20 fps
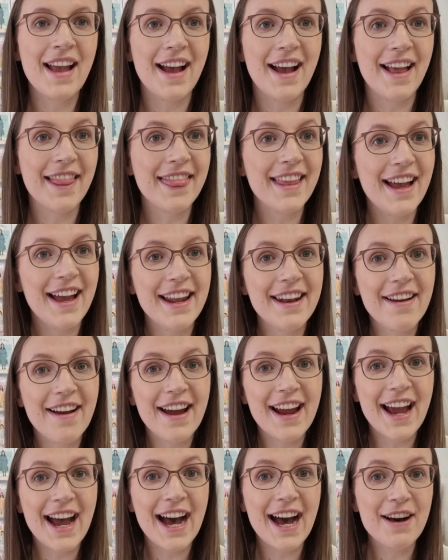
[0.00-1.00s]
And then
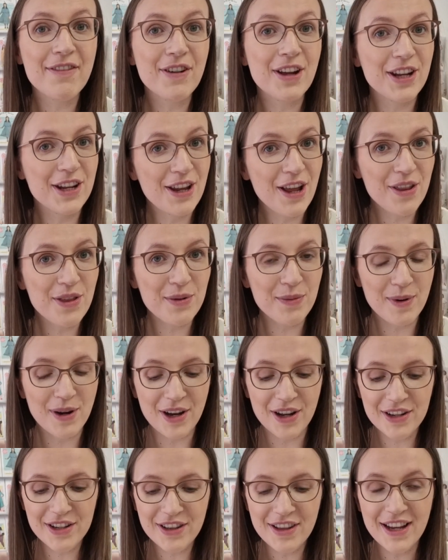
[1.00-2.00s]
I have another
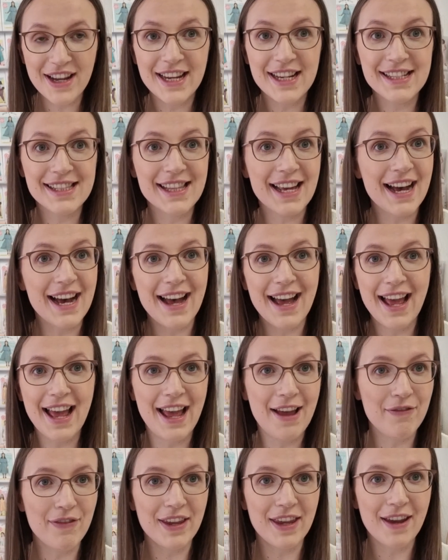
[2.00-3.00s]
one that is that
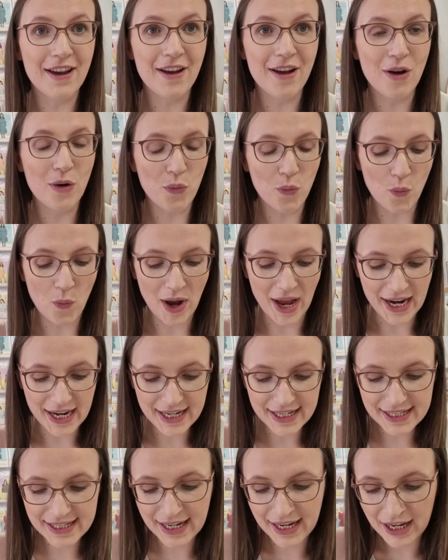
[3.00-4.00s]
heavier
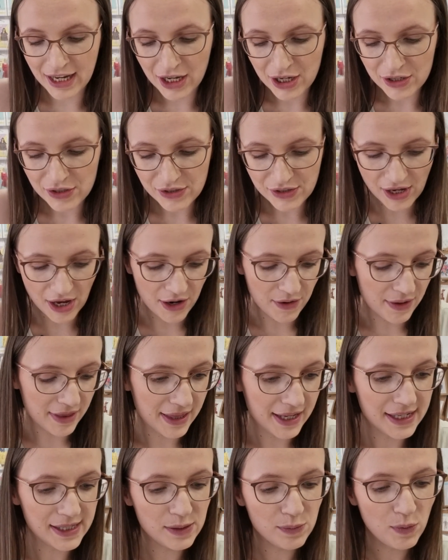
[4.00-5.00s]
weight. So
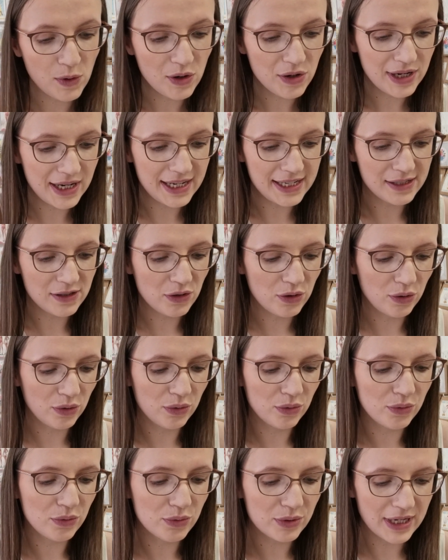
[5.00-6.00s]
this one is
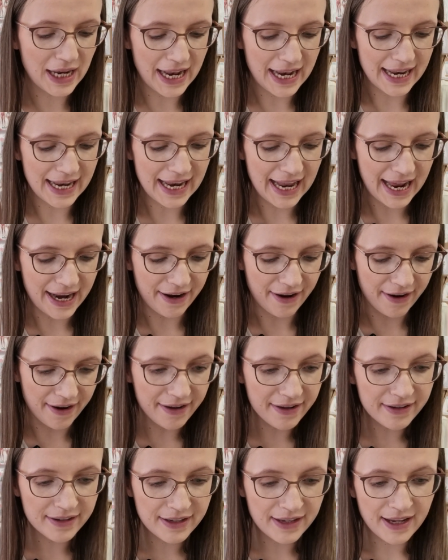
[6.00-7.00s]
called
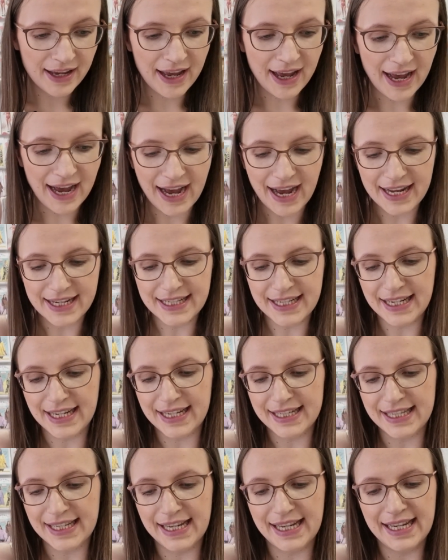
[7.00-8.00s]
Lena, and
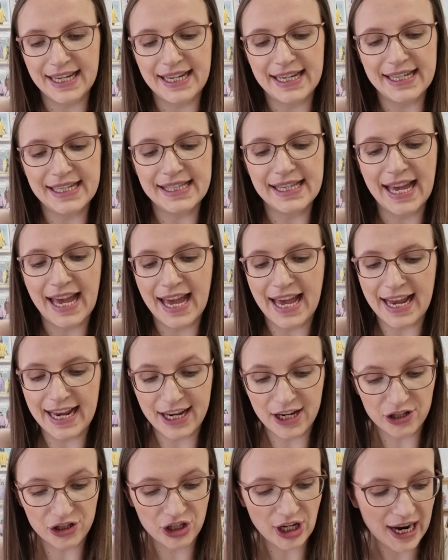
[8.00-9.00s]
it is
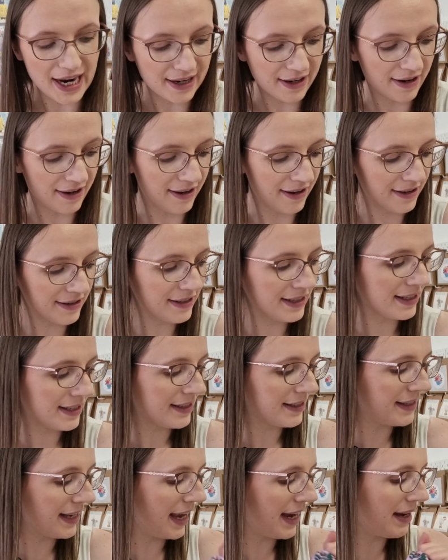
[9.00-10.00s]
a jacquard, the
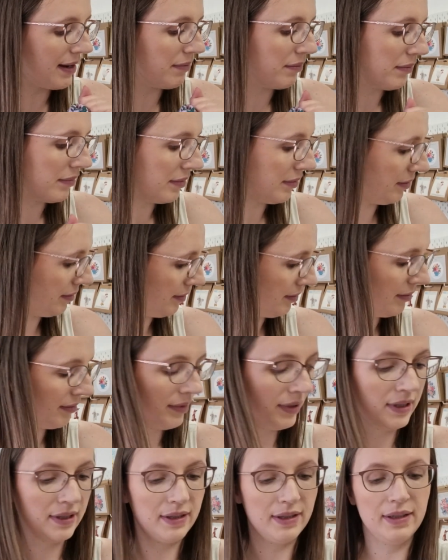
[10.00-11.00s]
same
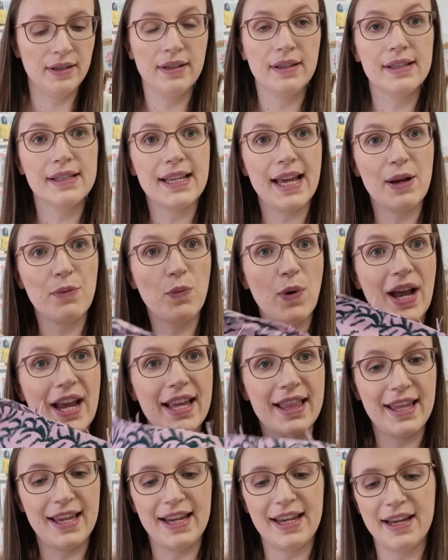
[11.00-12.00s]

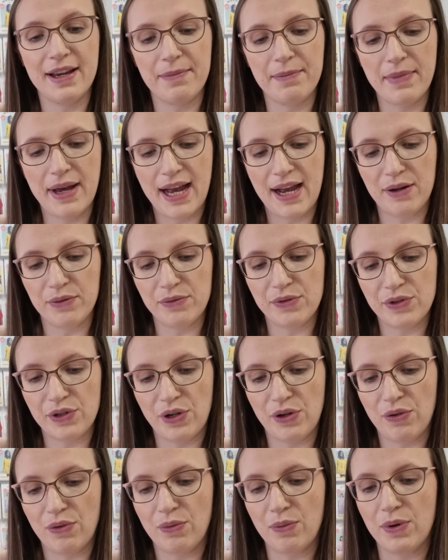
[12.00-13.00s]
way the
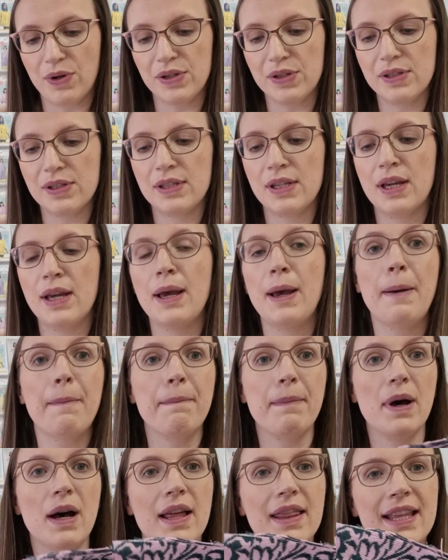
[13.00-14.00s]
houndstooth was,
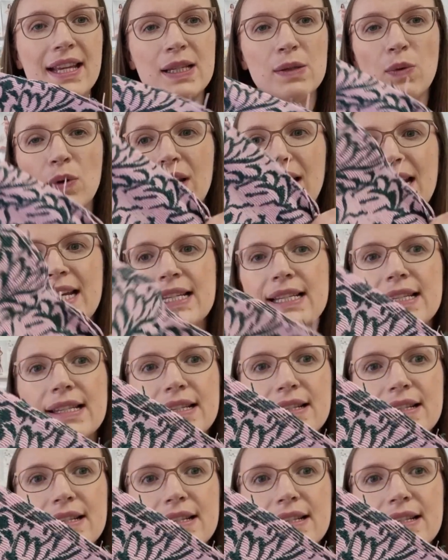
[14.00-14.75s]
but this one is